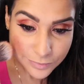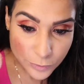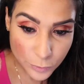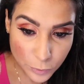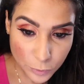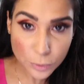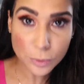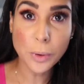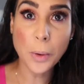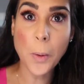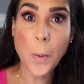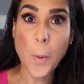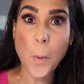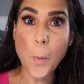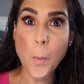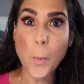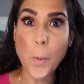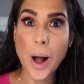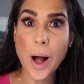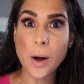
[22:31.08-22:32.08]
Oh,
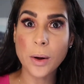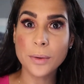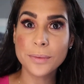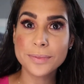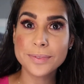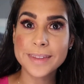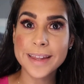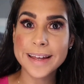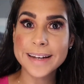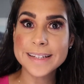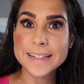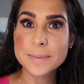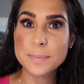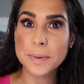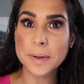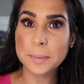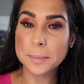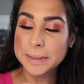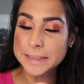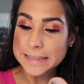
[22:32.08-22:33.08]
wow, that is
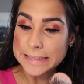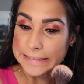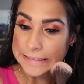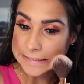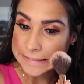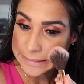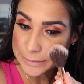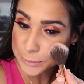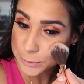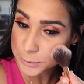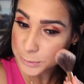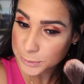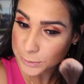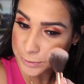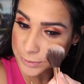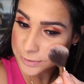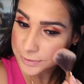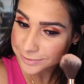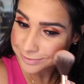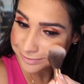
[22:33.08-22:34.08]
pigmented.
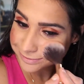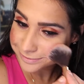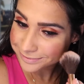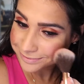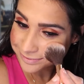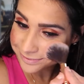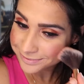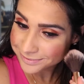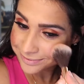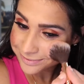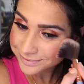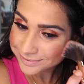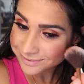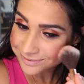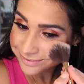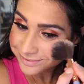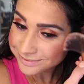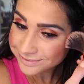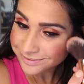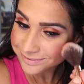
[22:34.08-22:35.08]
Oof.
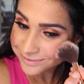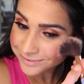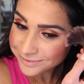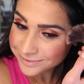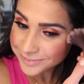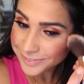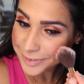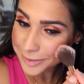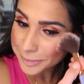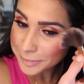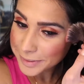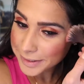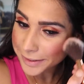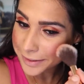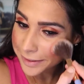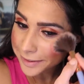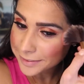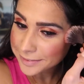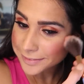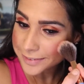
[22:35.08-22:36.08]
Oh my
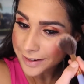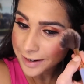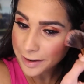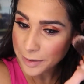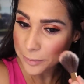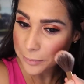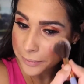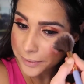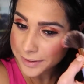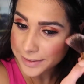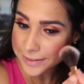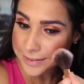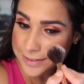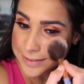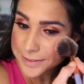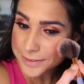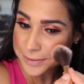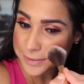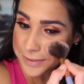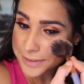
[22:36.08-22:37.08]
god! I went in
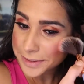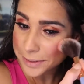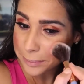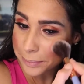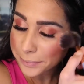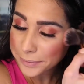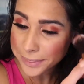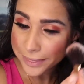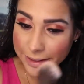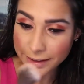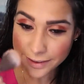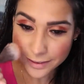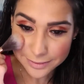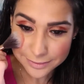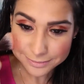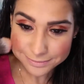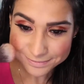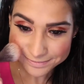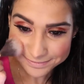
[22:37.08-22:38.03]
too deep with that.